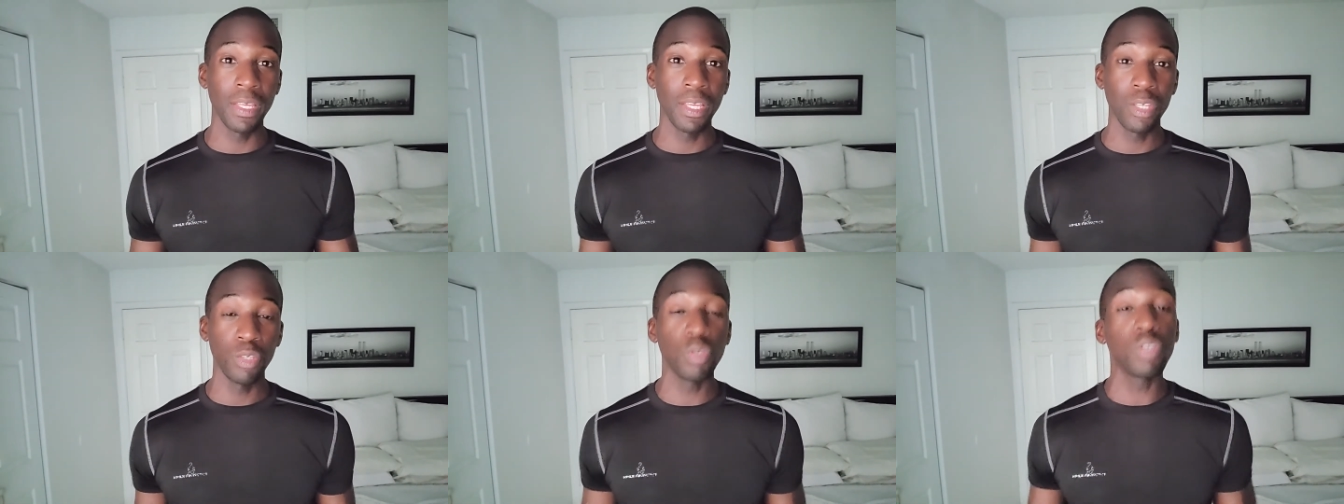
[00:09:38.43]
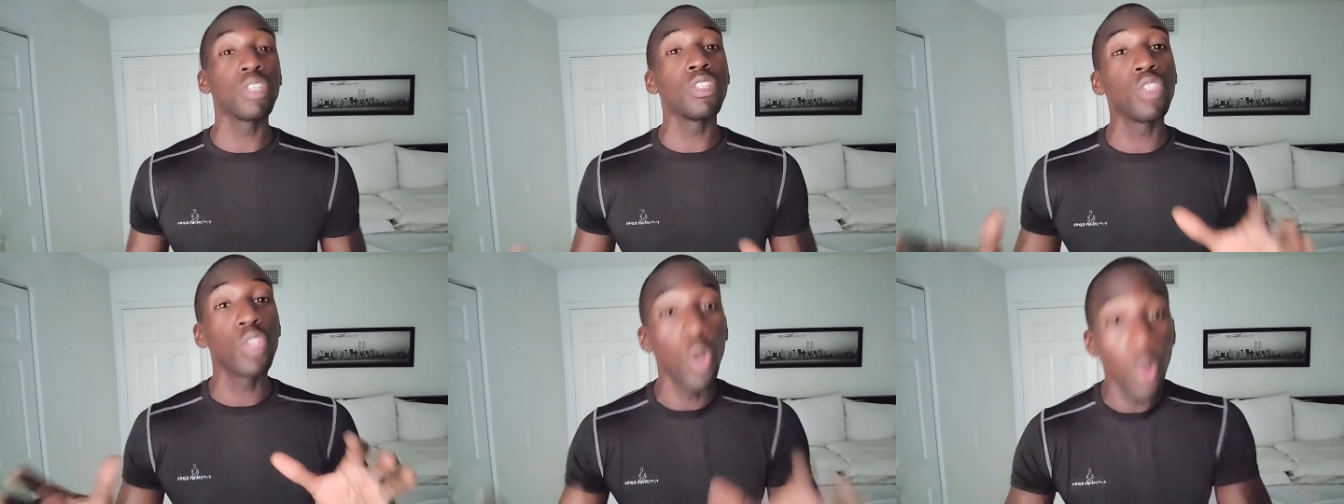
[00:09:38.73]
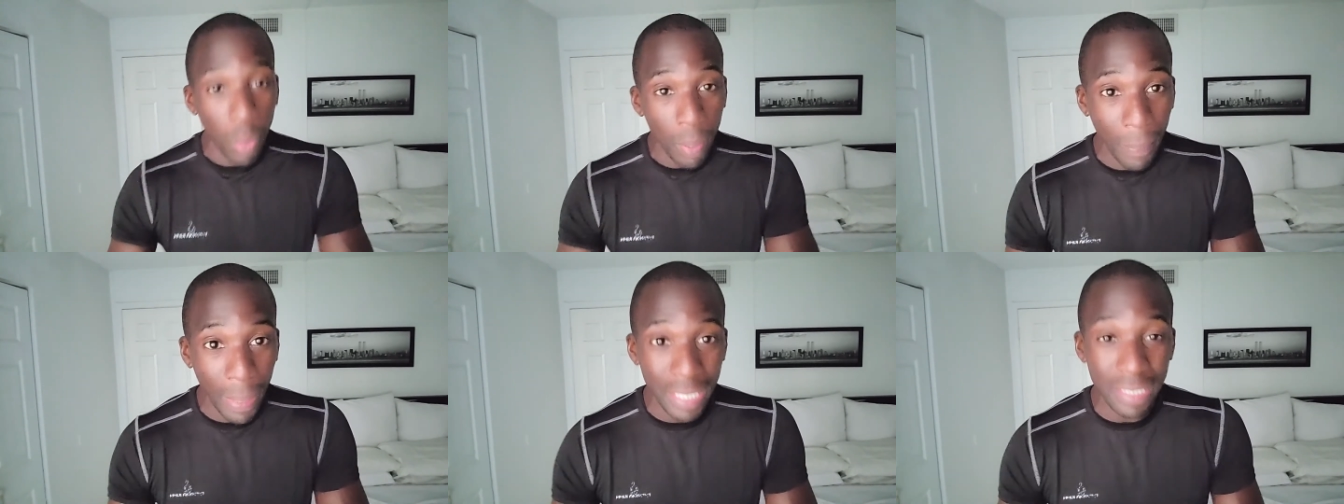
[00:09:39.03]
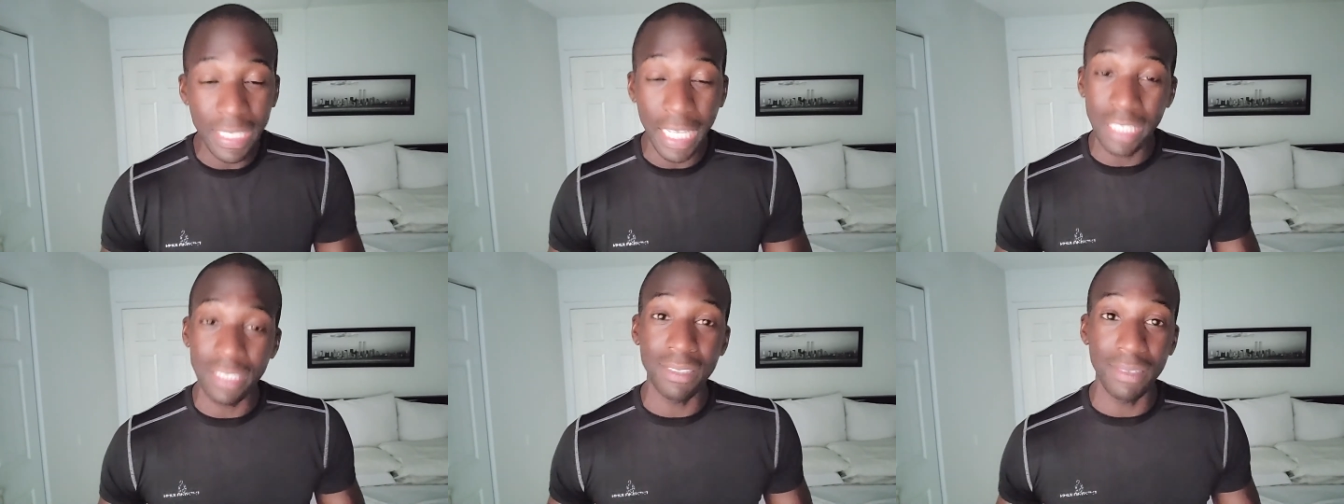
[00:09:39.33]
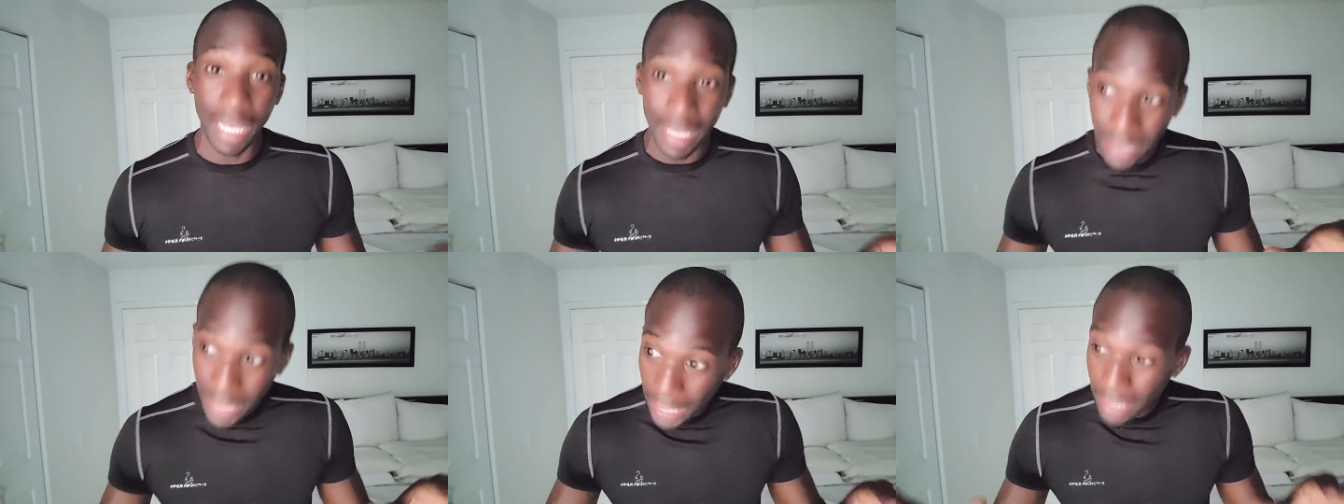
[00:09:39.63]
You can do it, but it takes
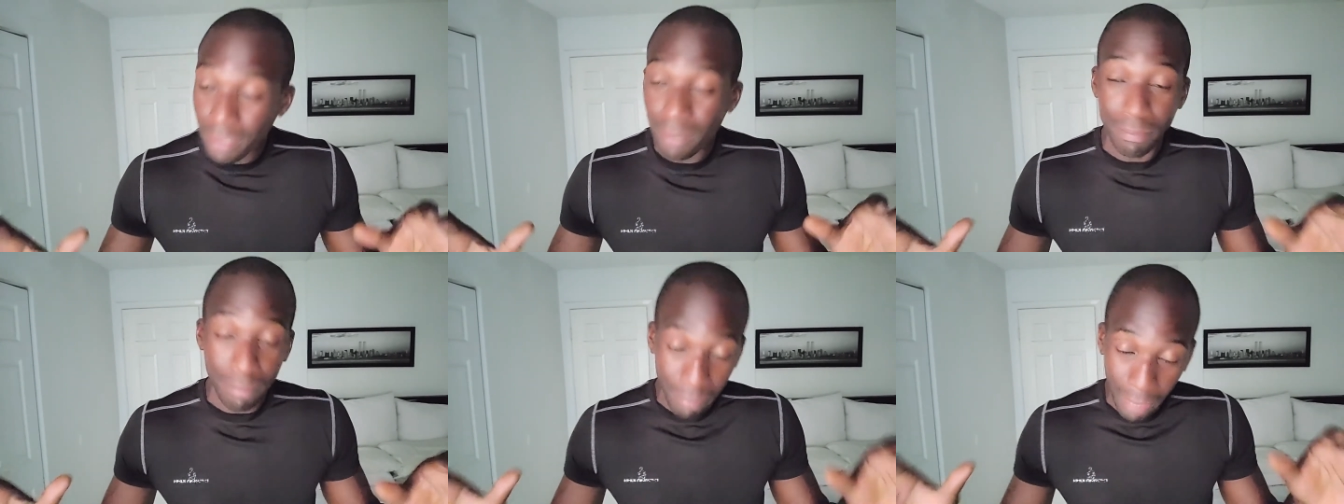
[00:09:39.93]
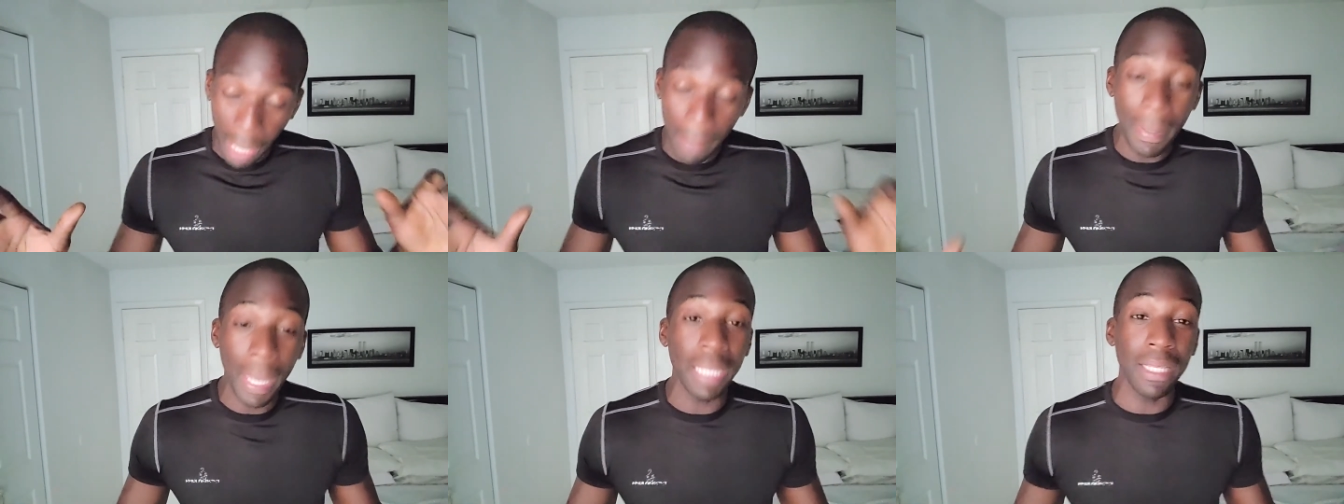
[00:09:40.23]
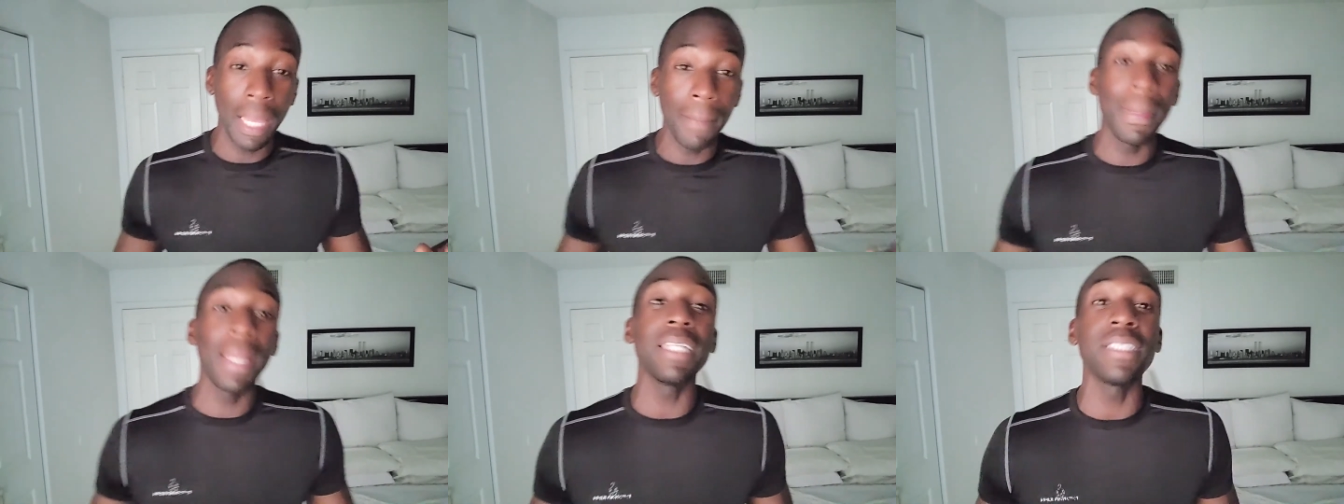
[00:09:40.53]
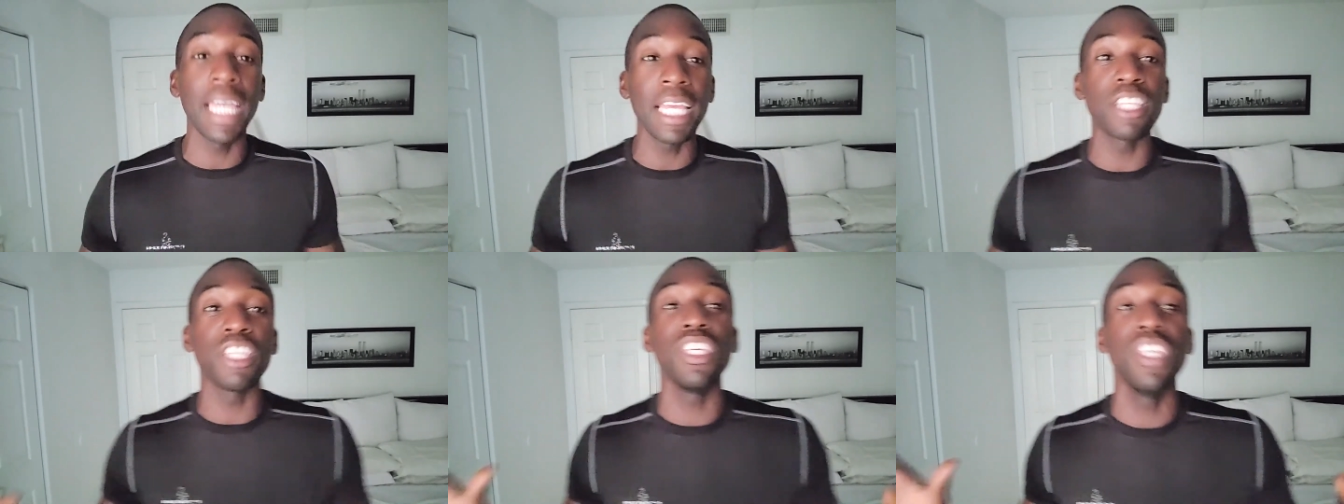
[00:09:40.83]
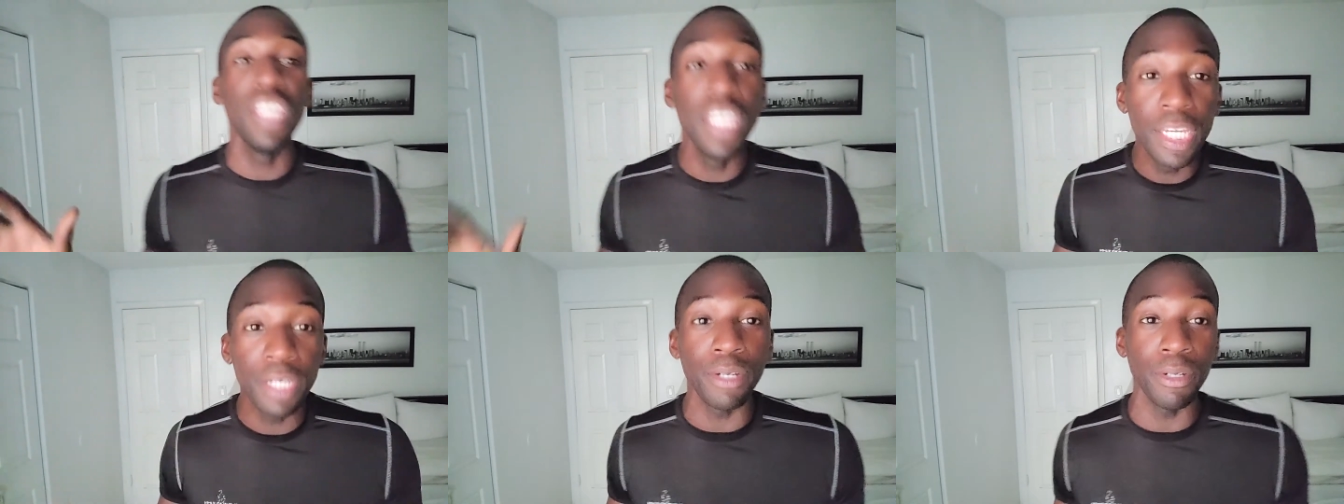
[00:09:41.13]
it takes it may it may take
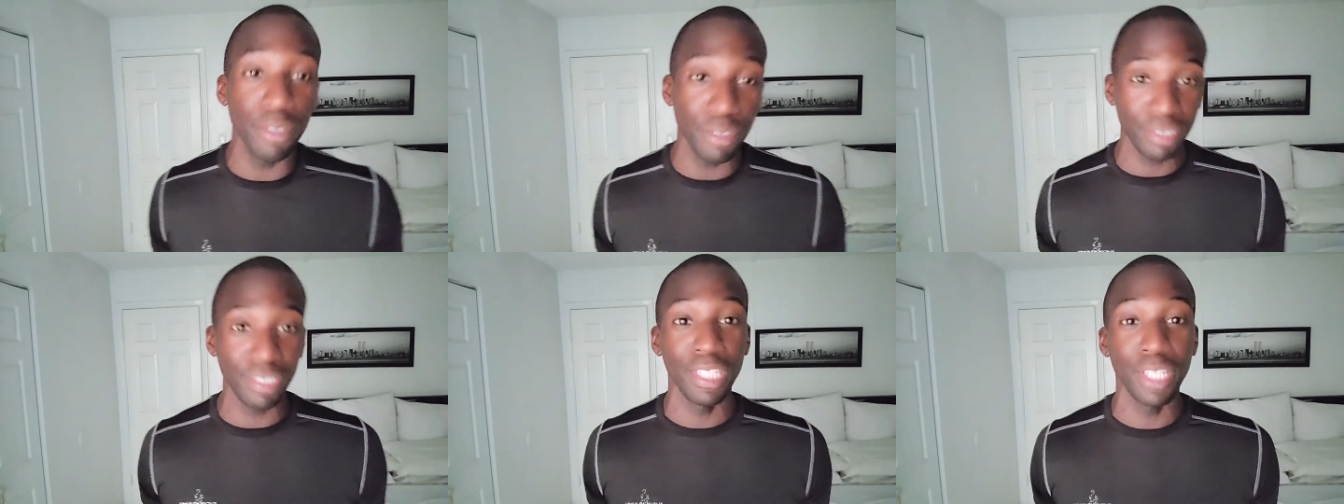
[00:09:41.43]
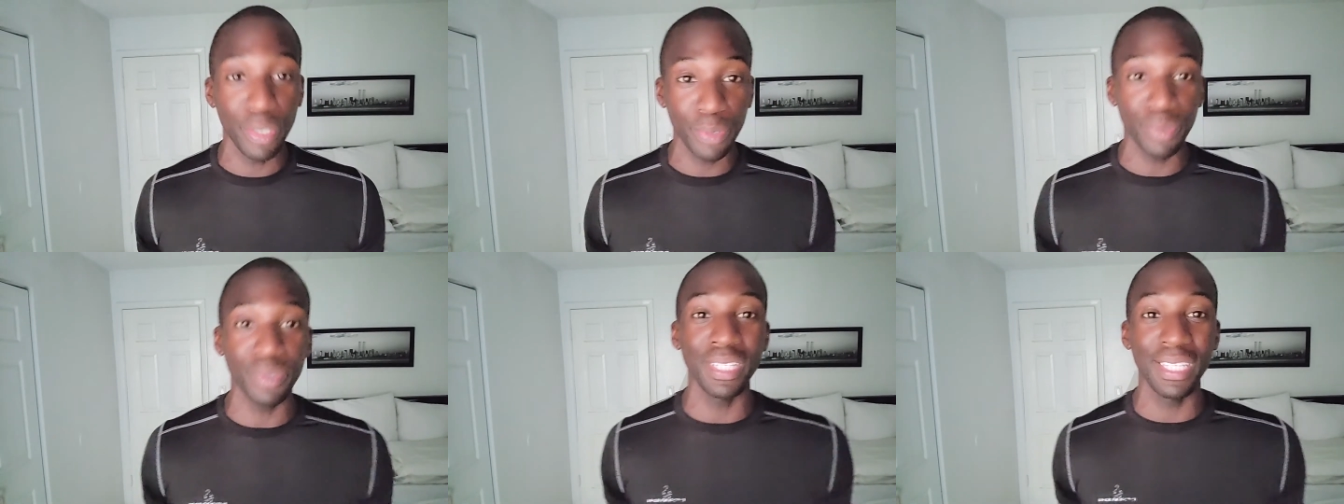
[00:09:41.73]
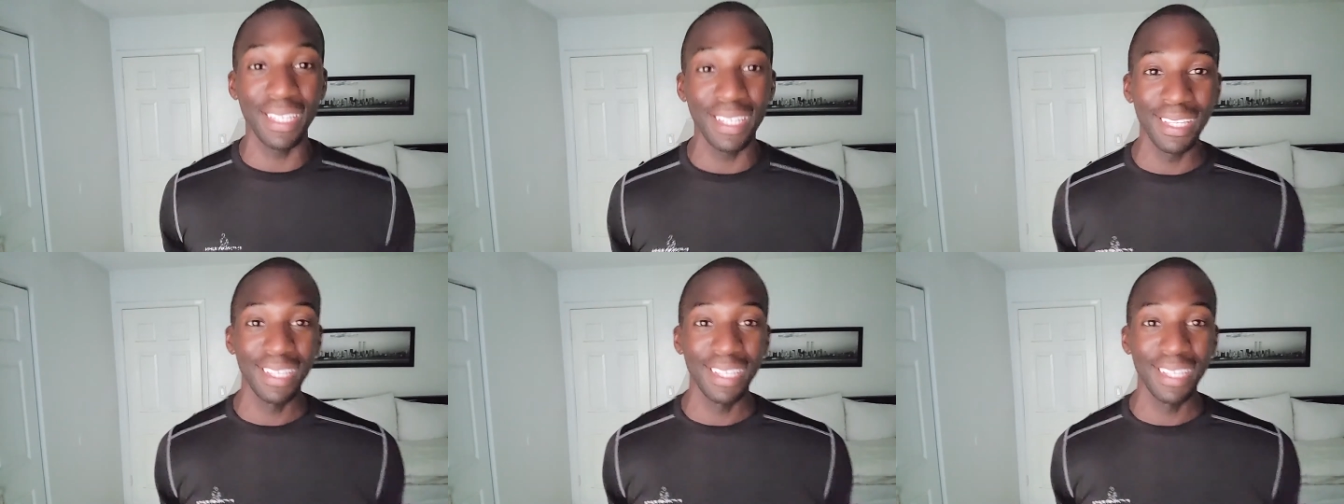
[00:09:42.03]
years, literally.